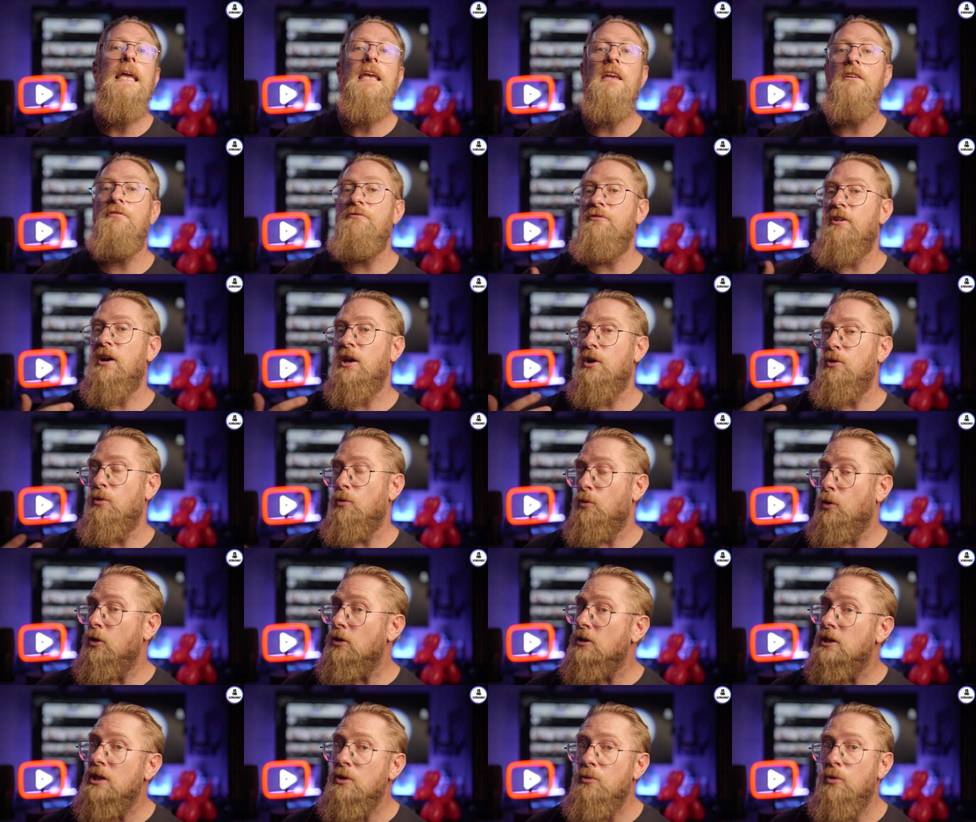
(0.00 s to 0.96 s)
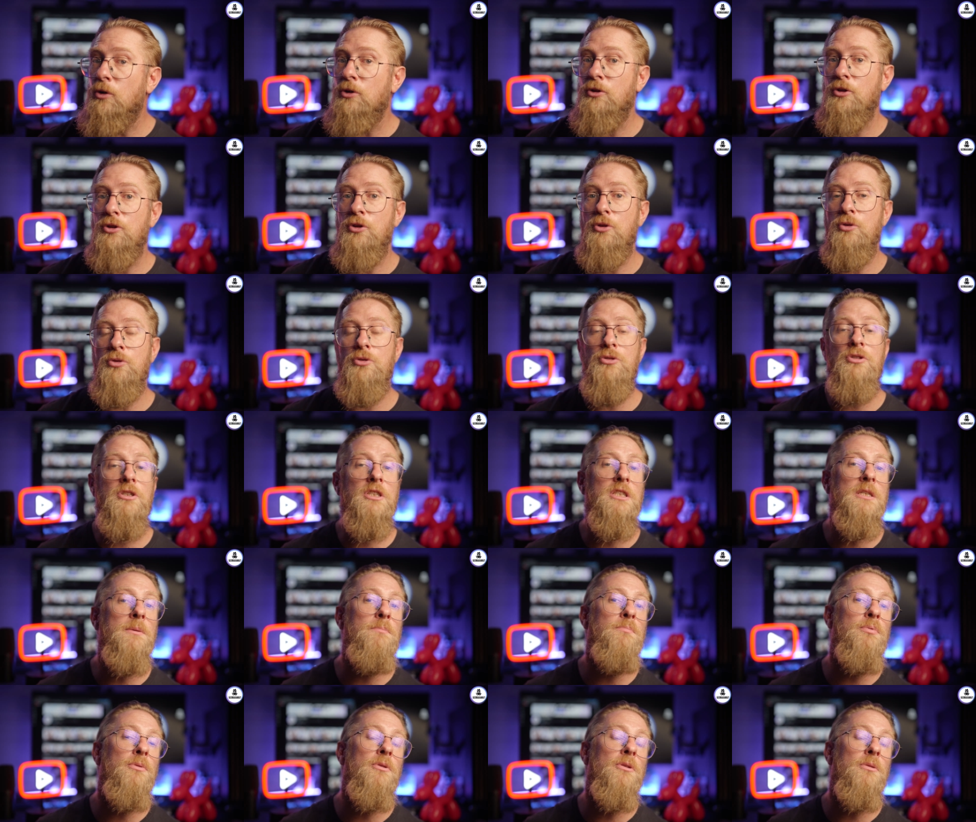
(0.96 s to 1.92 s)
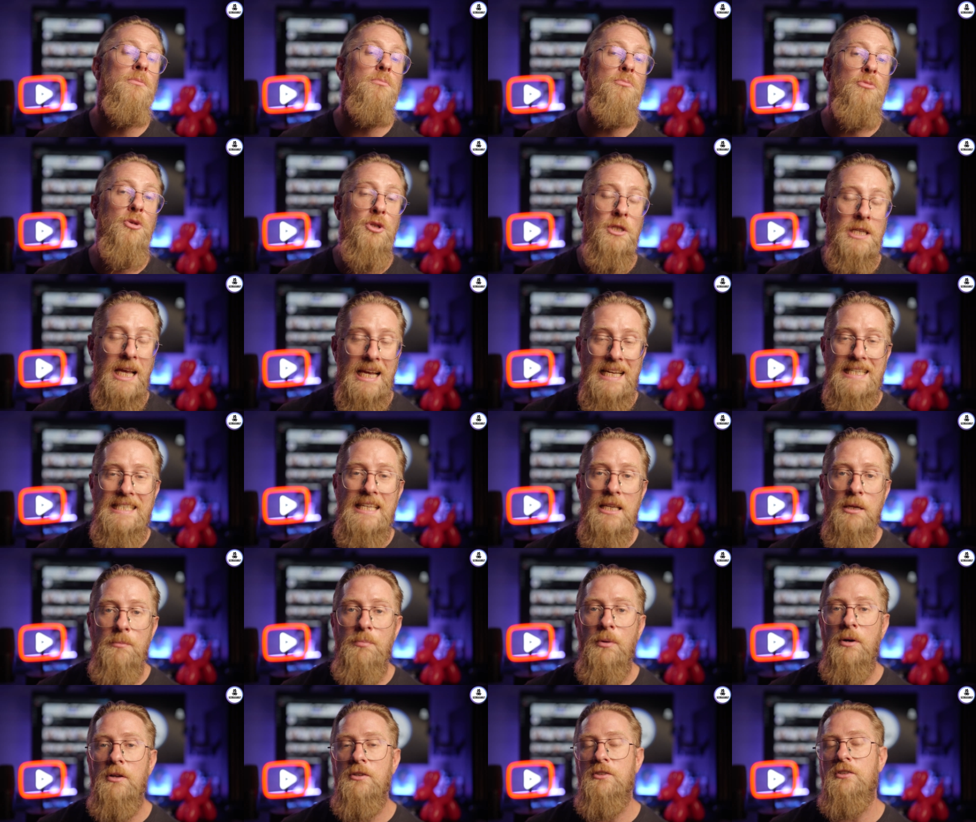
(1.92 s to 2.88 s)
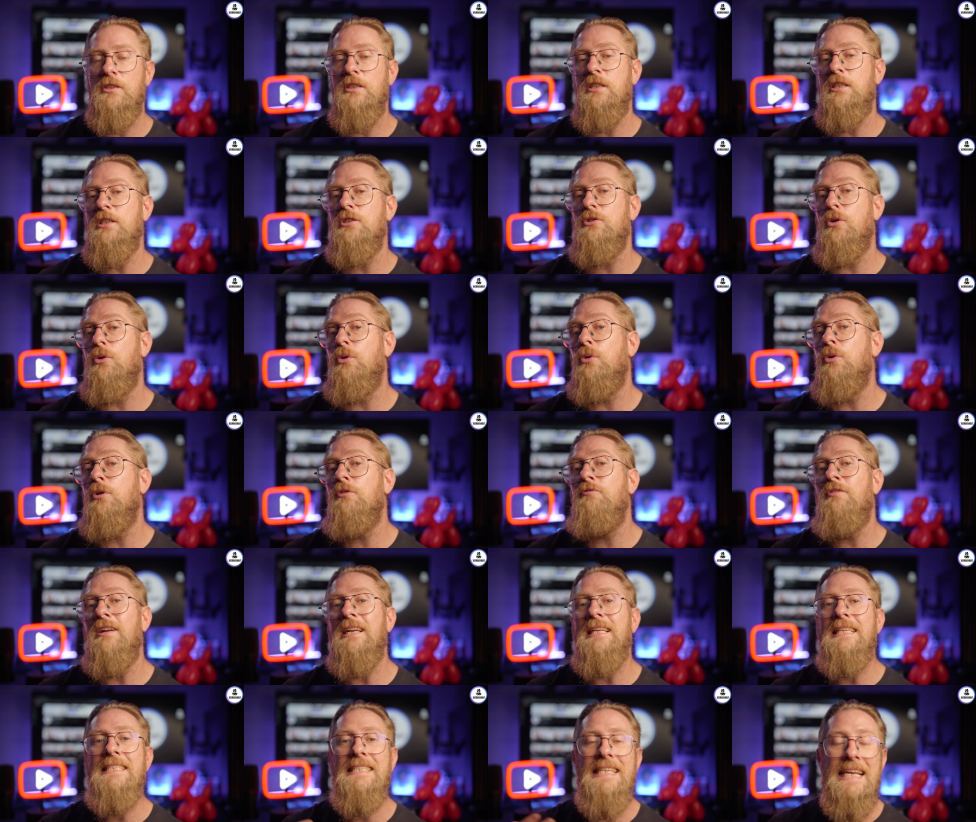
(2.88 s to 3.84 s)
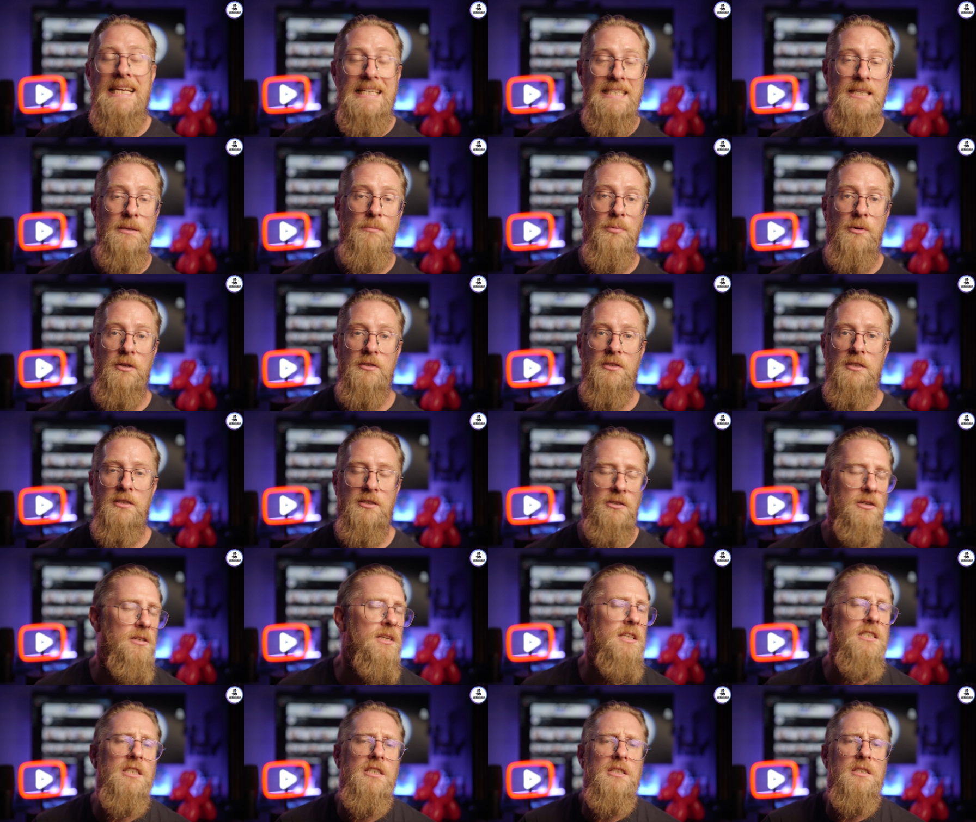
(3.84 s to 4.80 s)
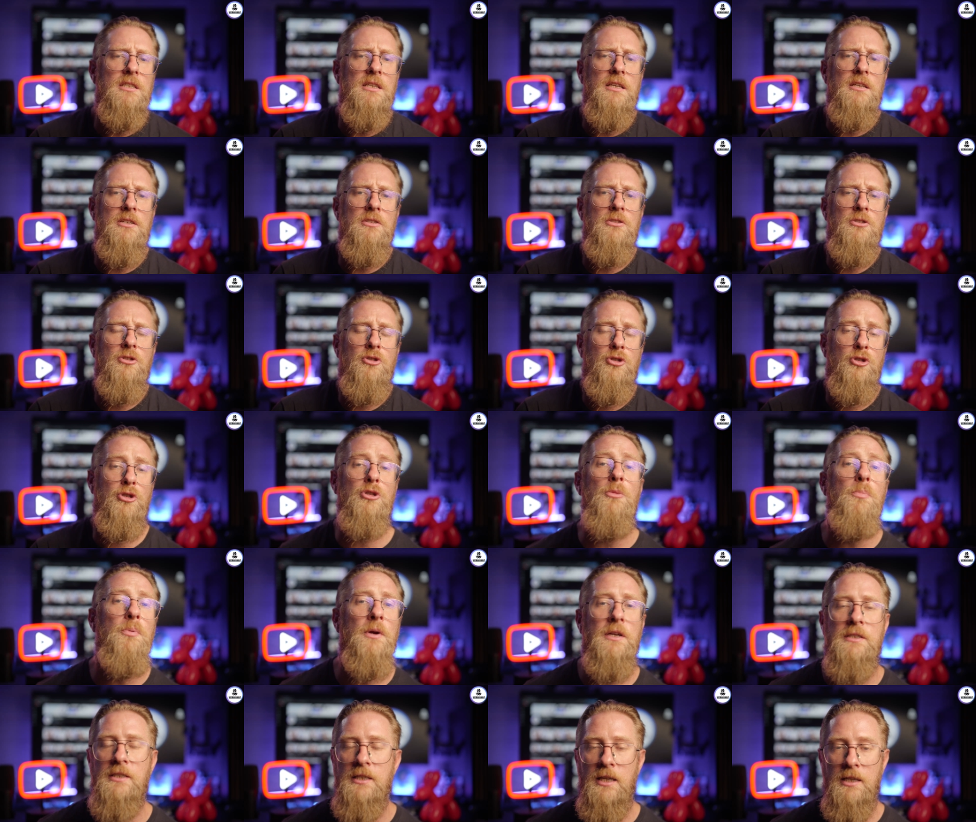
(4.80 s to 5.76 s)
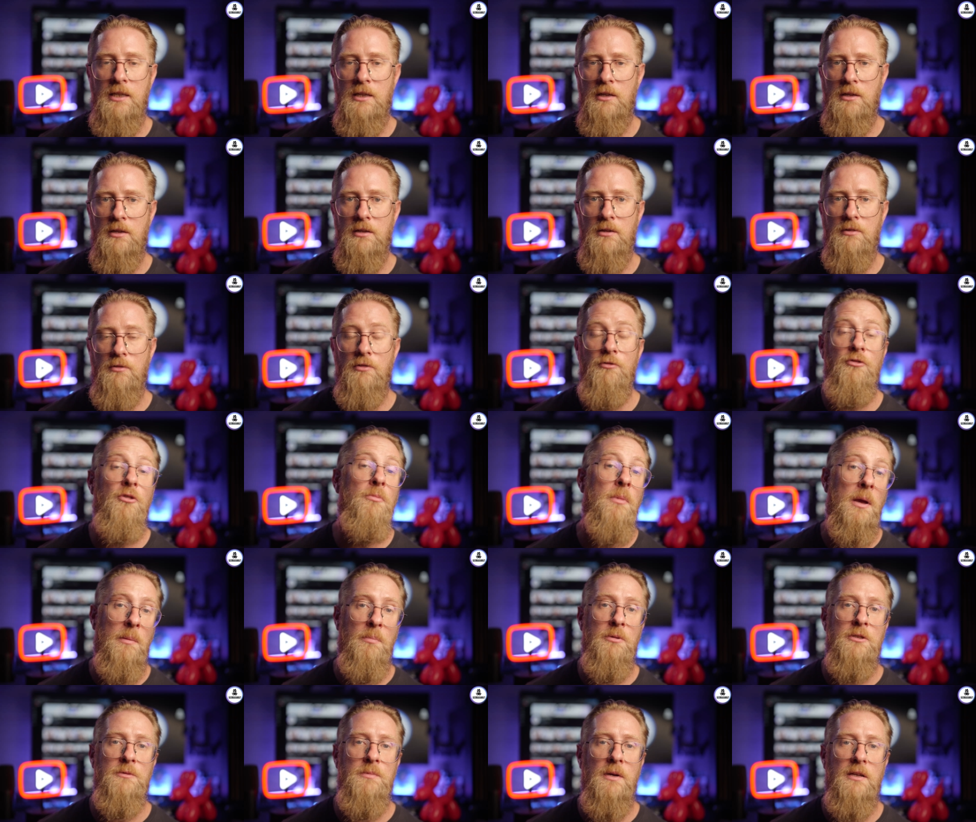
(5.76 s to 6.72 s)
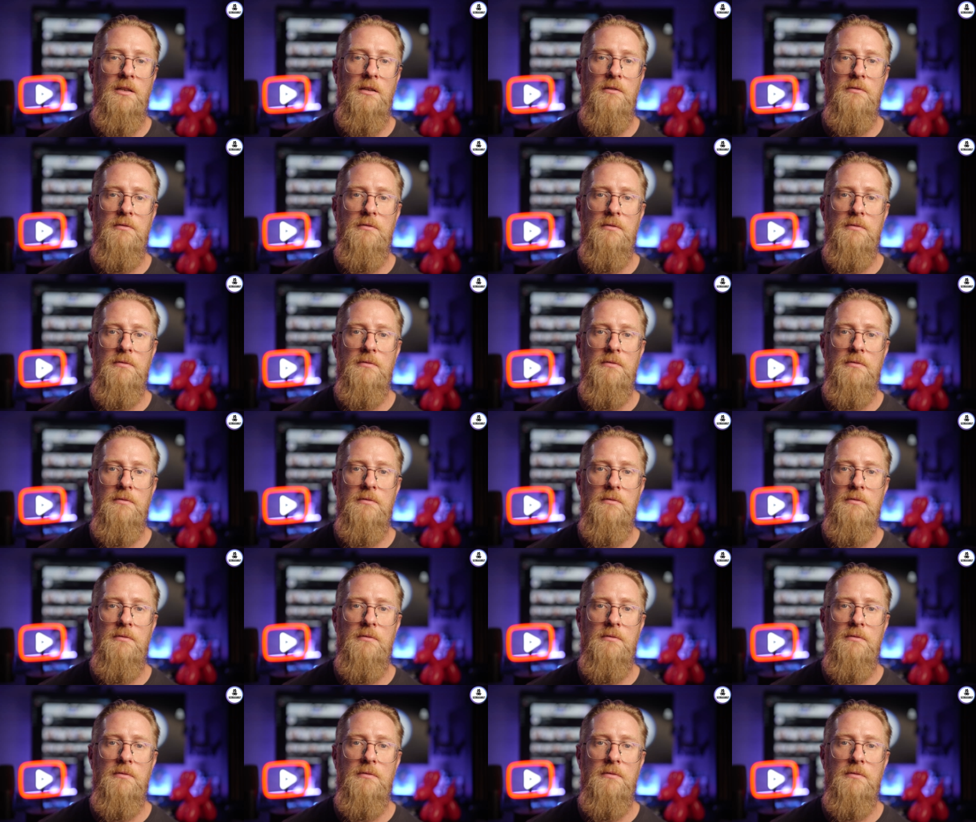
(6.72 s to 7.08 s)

if I only want to use simple mutating policies or validating policies. So that is super exciting from my perspective.